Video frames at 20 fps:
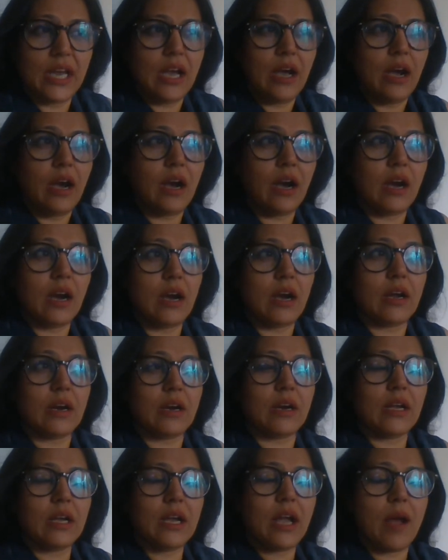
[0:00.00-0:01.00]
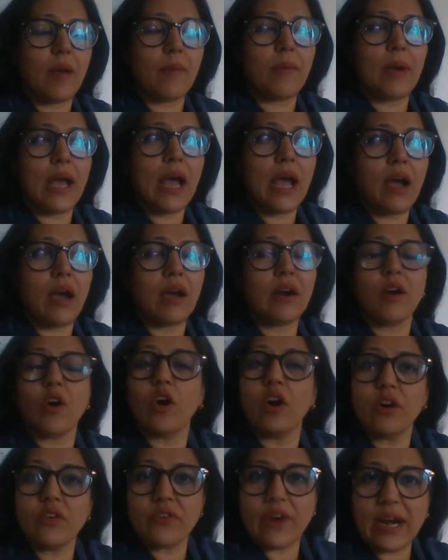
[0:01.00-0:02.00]
are are
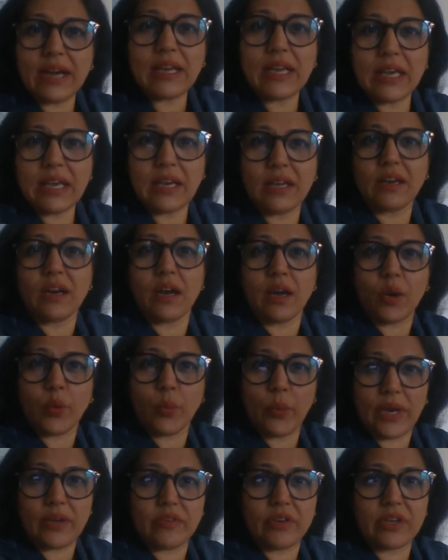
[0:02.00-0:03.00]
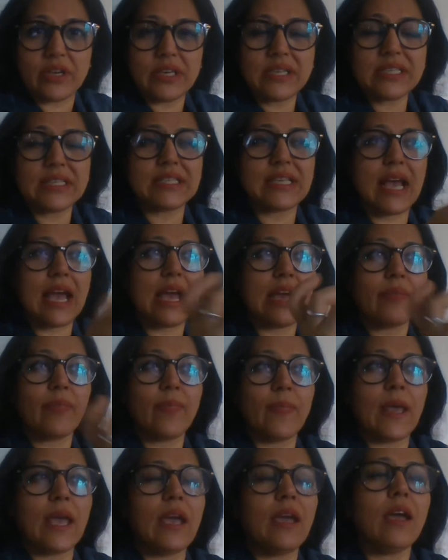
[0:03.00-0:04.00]
already in Aquarius and
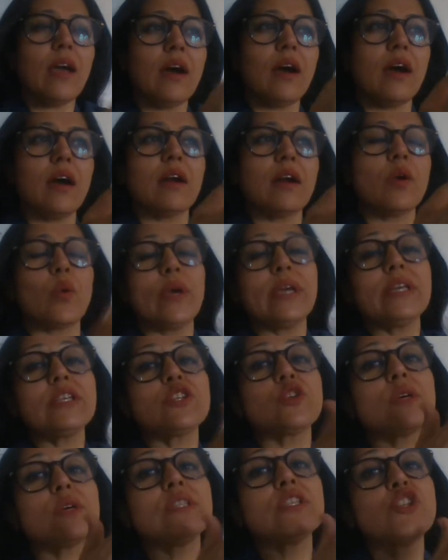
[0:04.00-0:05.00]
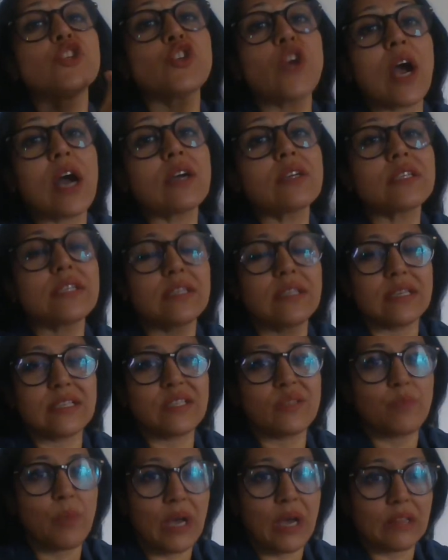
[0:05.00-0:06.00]
they are going to conjunct
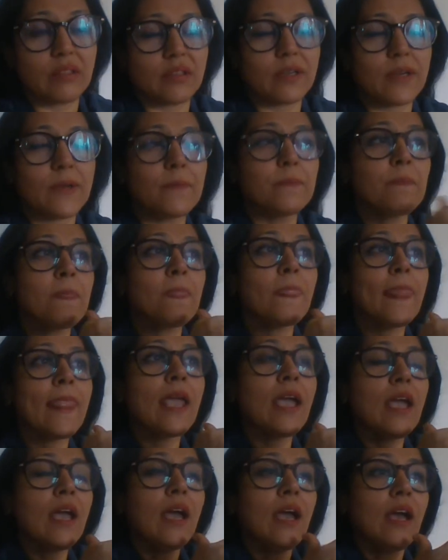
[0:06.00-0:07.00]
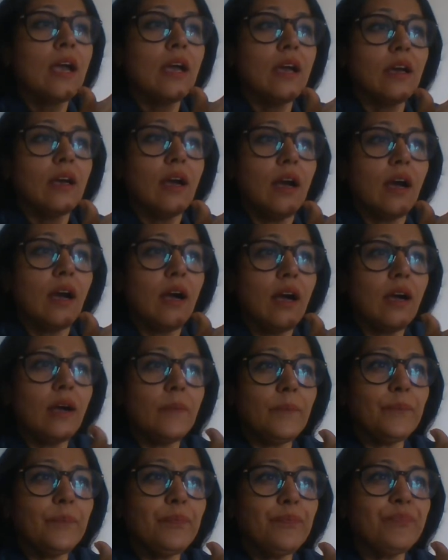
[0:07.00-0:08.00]
this month.
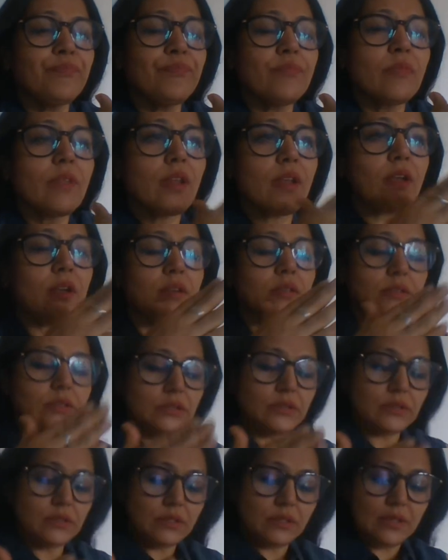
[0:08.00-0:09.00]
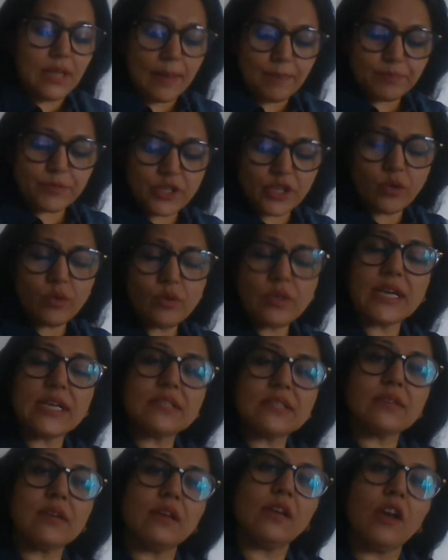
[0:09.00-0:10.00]
Um, Neptune
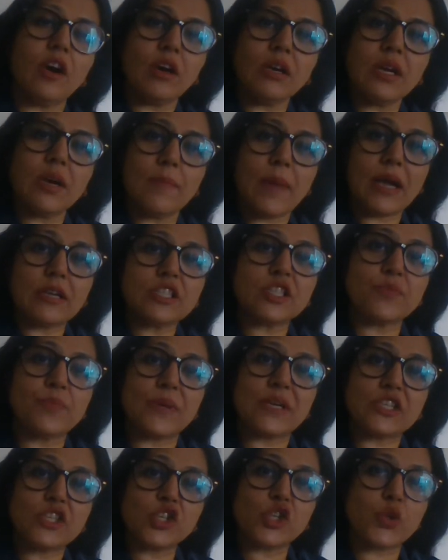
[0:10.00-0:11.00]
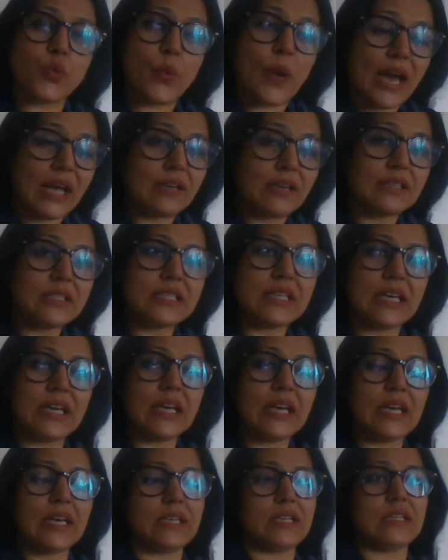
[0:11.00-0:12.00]
is a lot about spirituality.
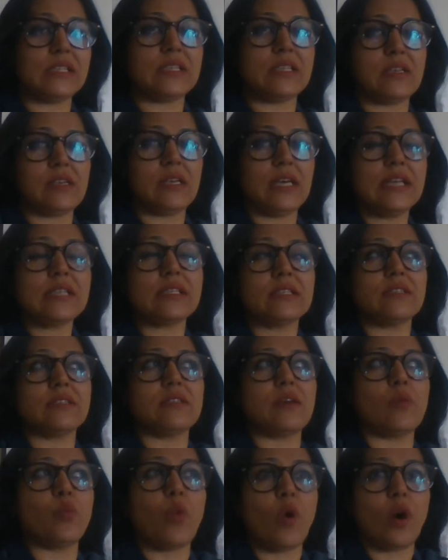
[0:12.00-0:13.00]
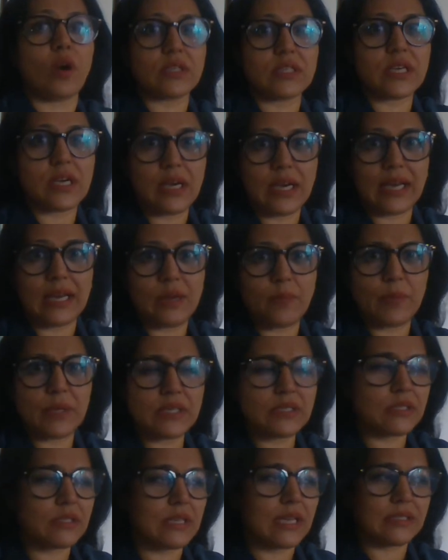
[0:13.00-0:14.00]
It is it is the water
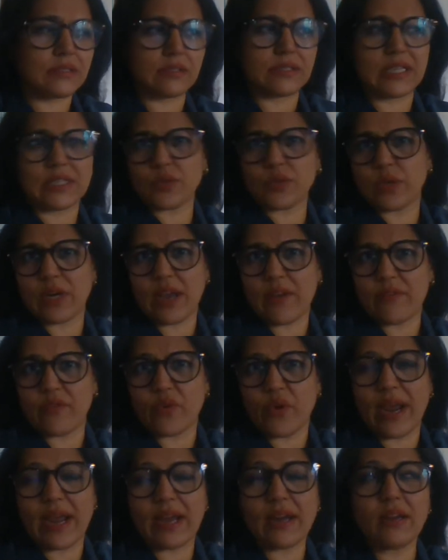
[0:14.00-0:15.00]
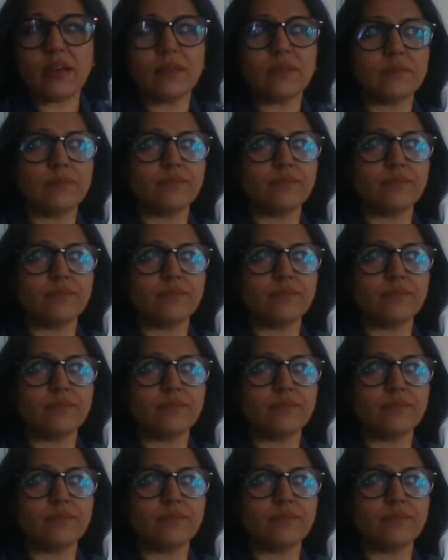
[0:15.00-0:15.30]
element that that's what I've read